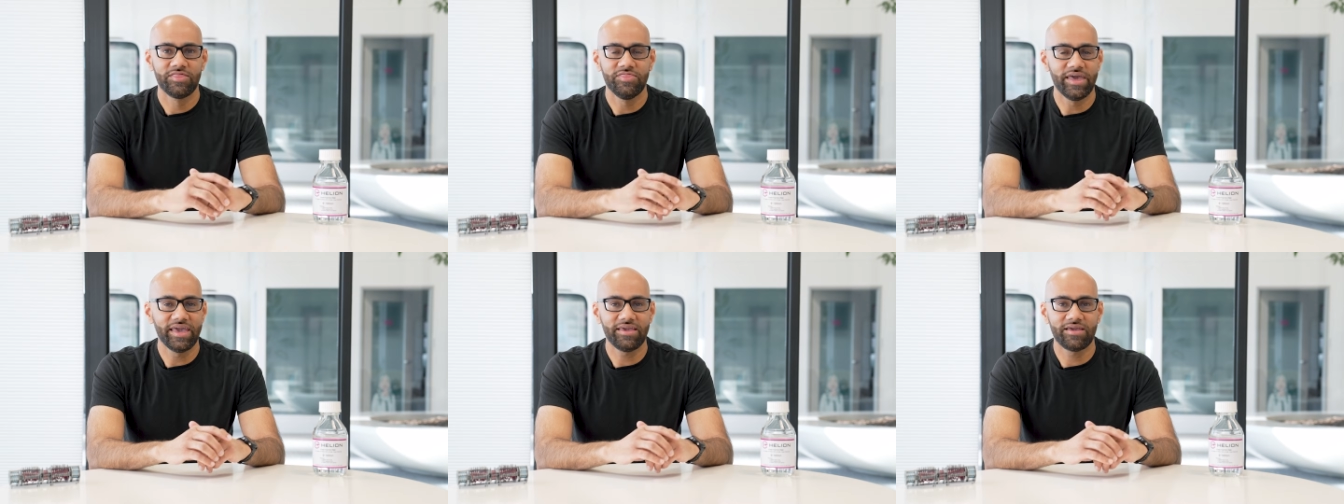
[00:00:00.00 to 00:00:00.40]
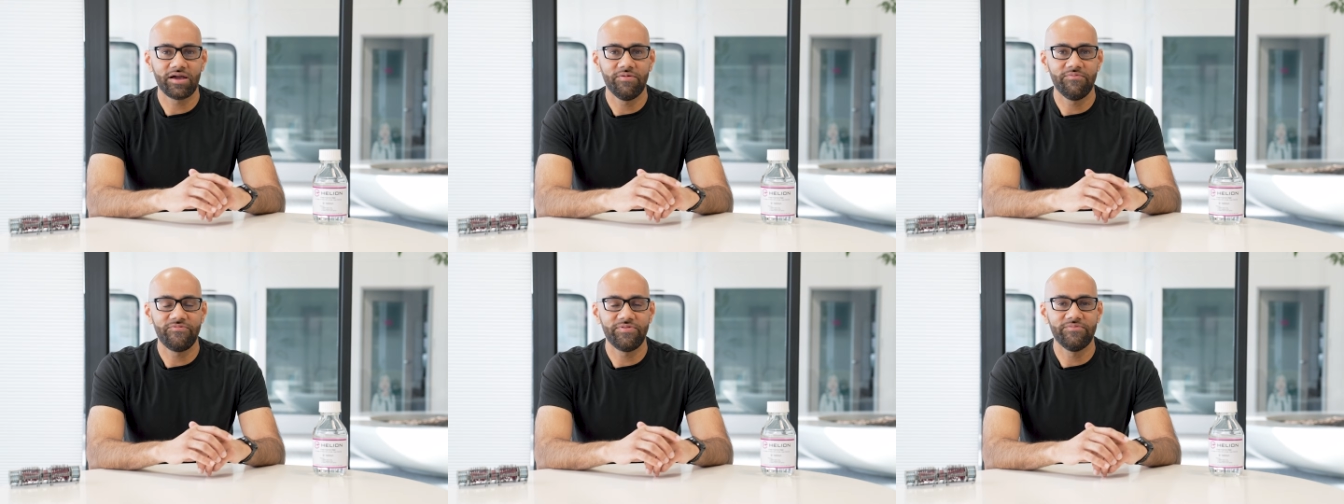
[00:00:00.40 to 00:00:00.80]
They
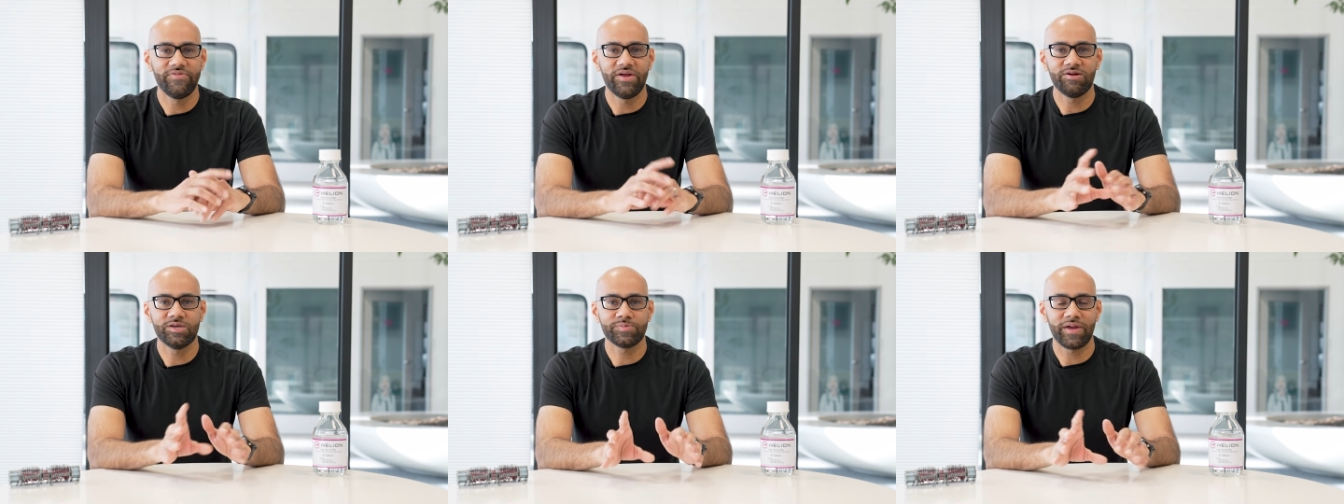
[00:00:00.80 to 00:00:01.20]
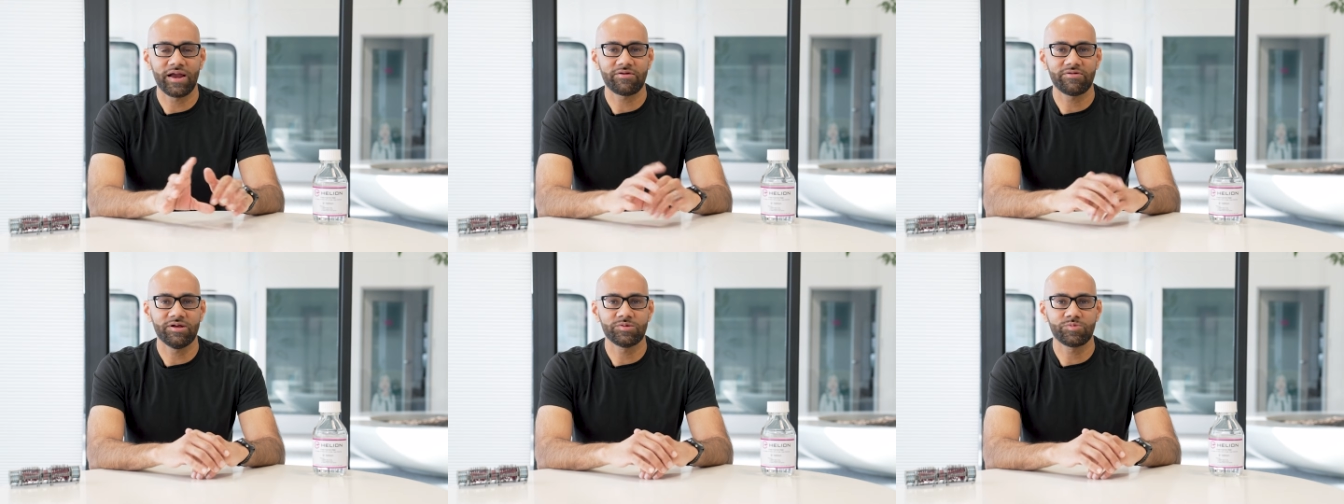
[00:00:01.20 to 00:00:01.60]
come from various
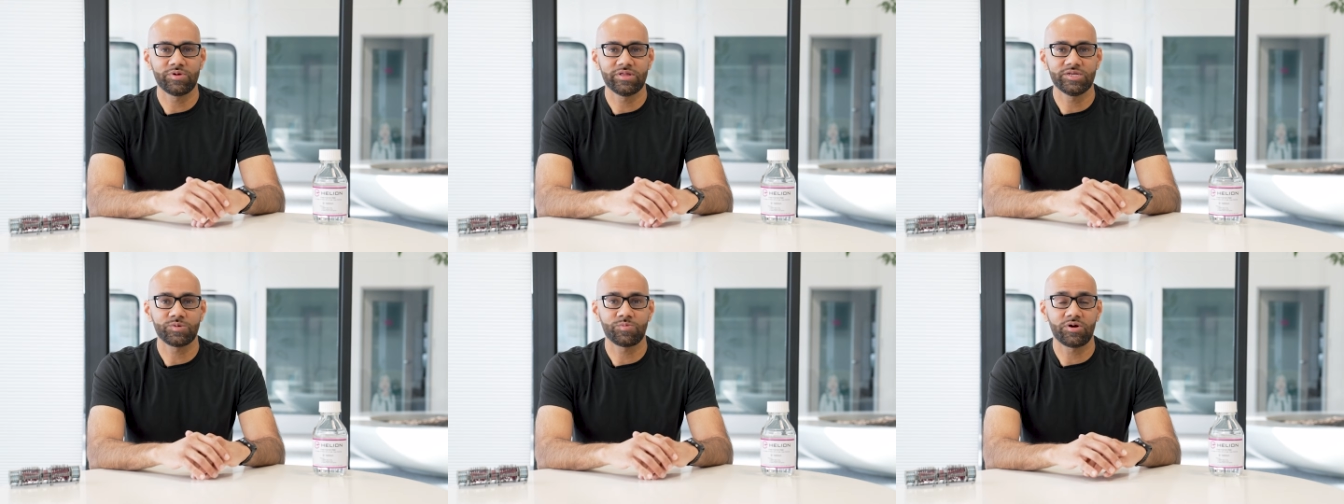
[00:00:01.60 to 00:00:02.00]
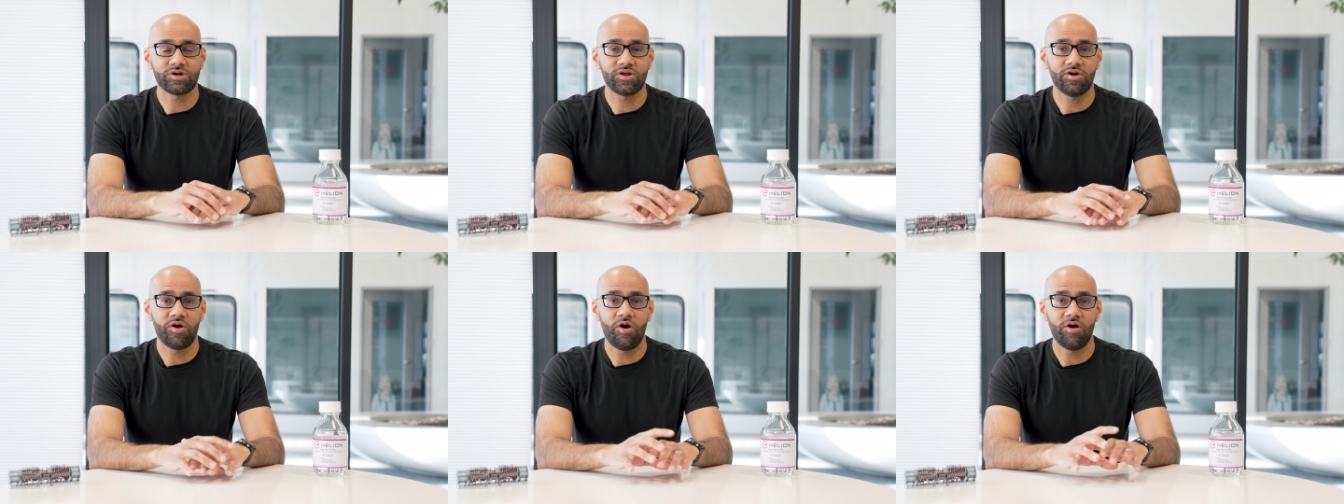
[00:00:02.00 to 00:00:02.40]
backgrounds where they just
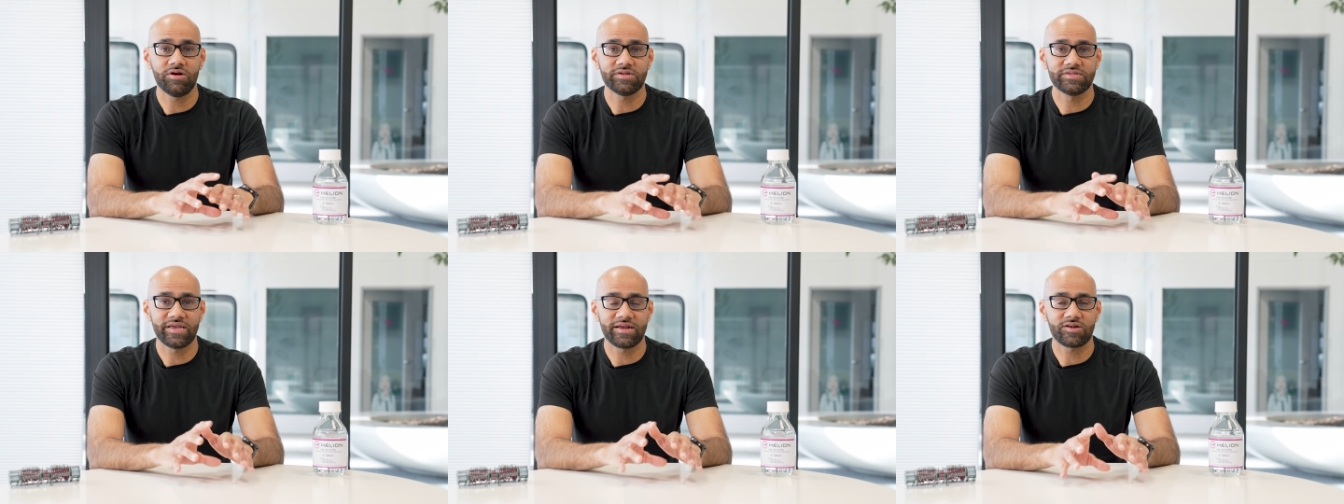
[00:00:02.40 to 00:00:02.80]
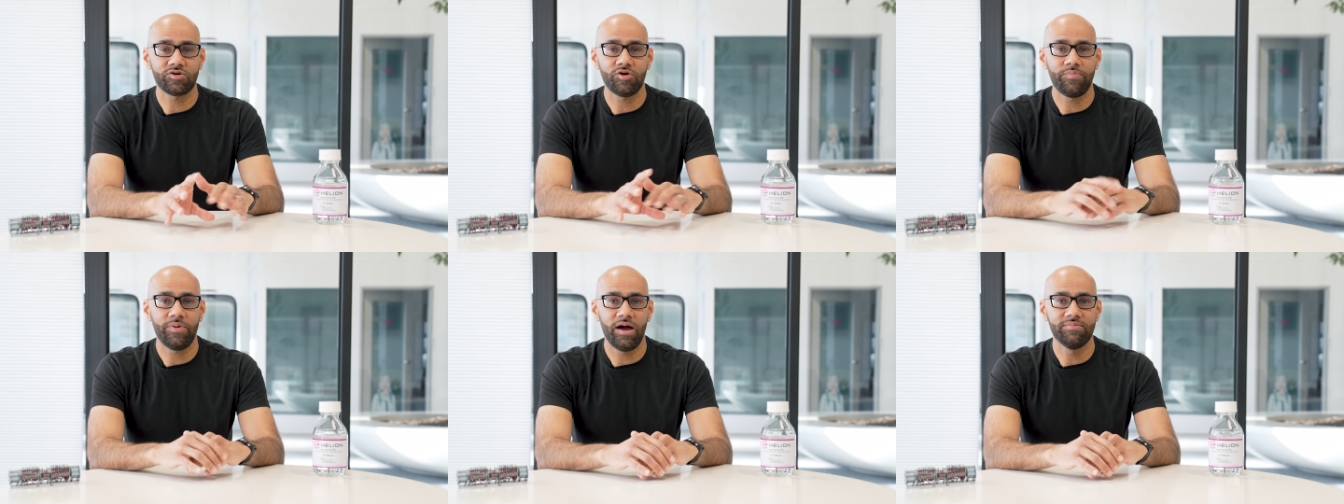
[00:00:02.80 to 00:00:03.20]
worked on hard
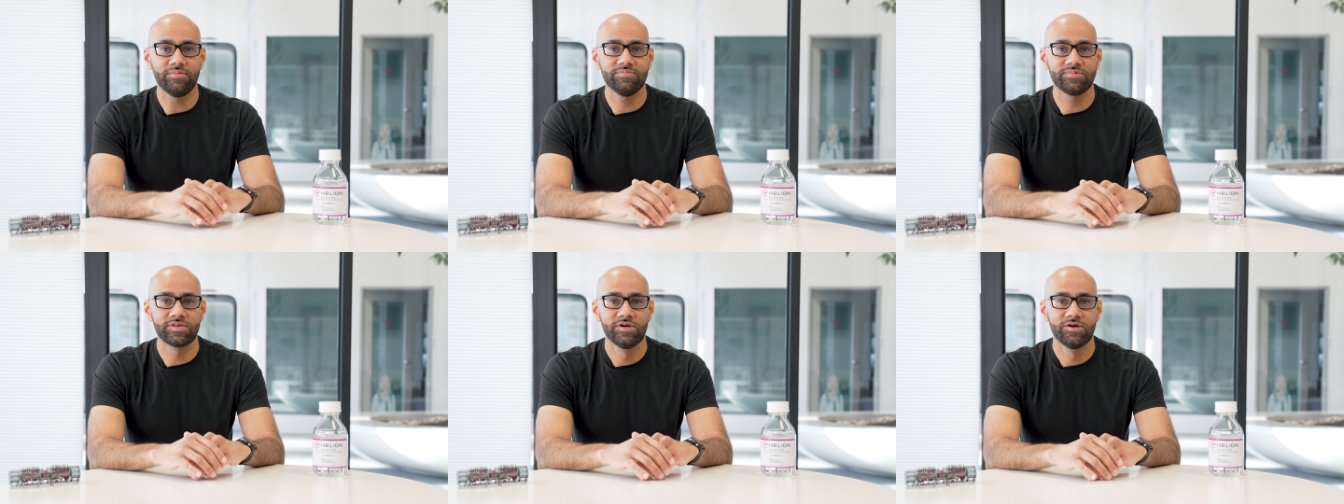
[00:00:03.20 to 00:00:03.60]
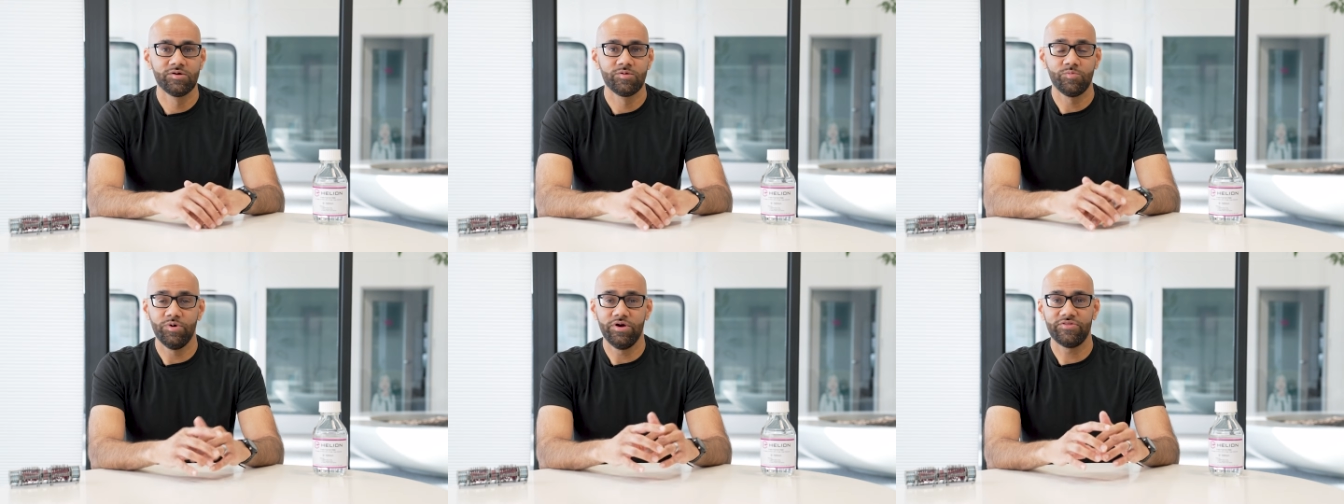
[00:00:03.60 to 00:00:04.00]
technical problems
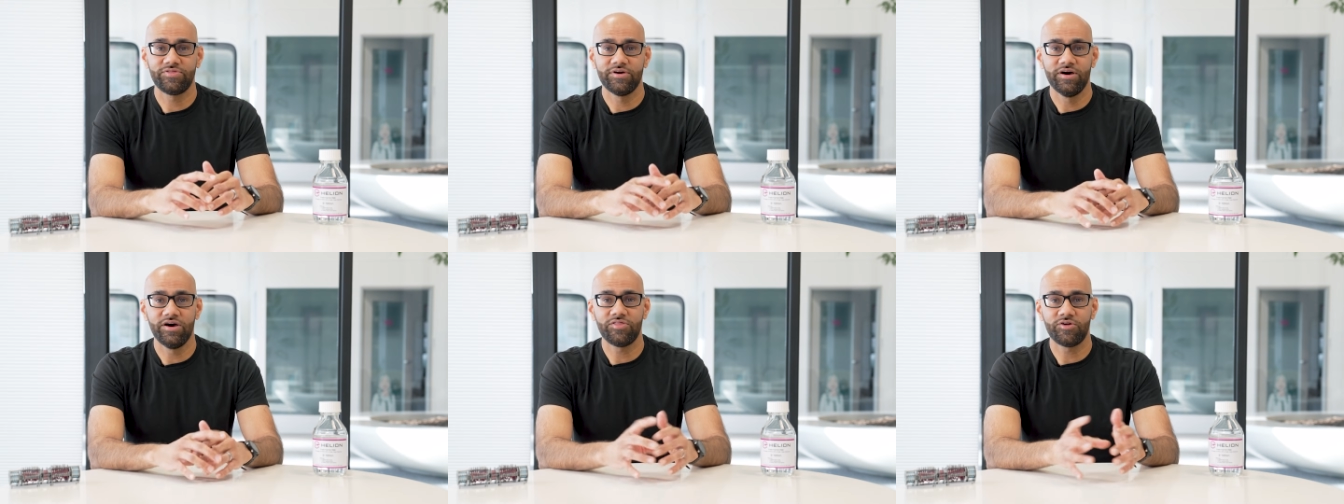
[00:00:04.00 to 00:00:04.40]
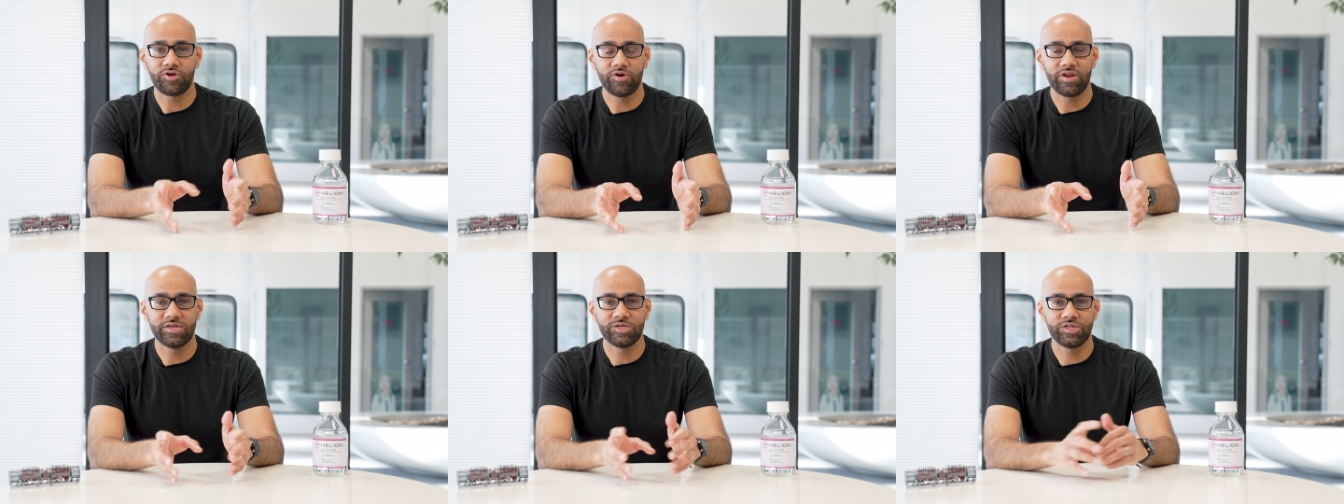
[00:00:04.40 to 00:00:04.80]
with other
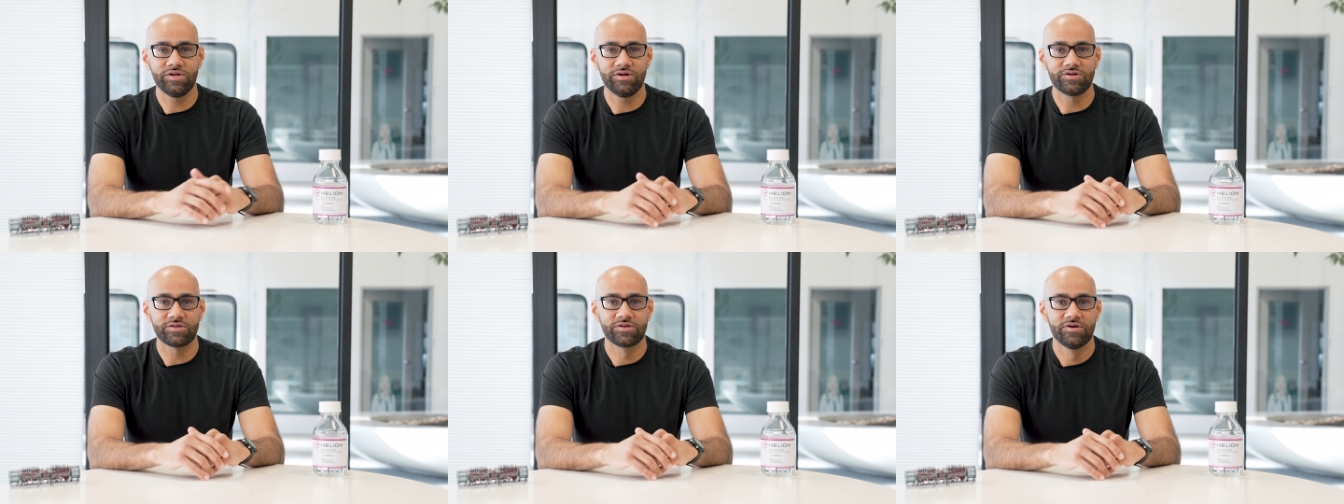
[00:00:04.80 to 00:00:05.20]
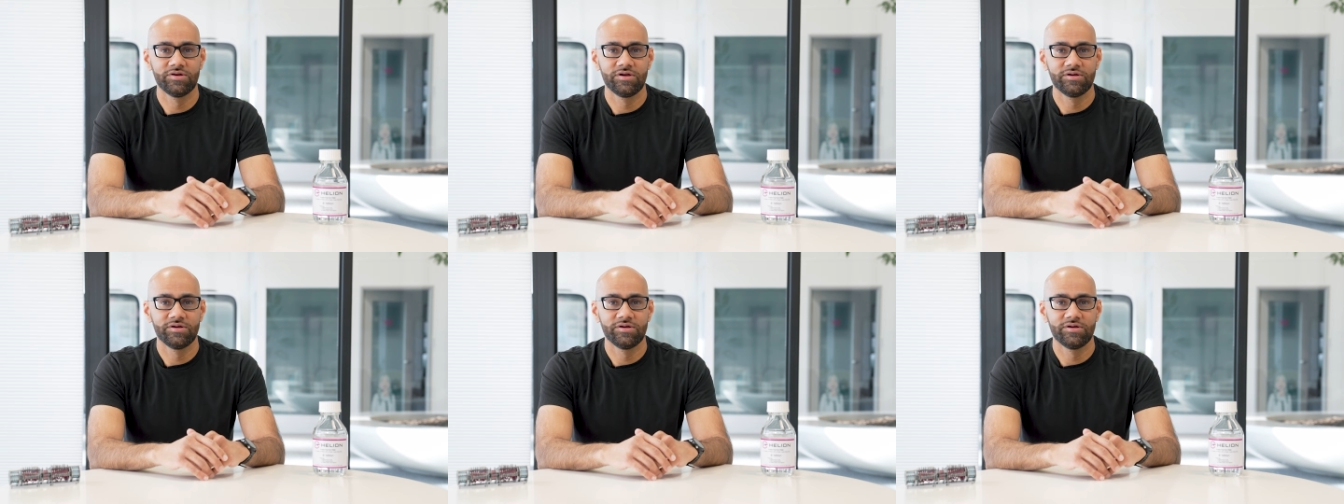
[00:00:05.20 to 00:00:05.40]
good engineers.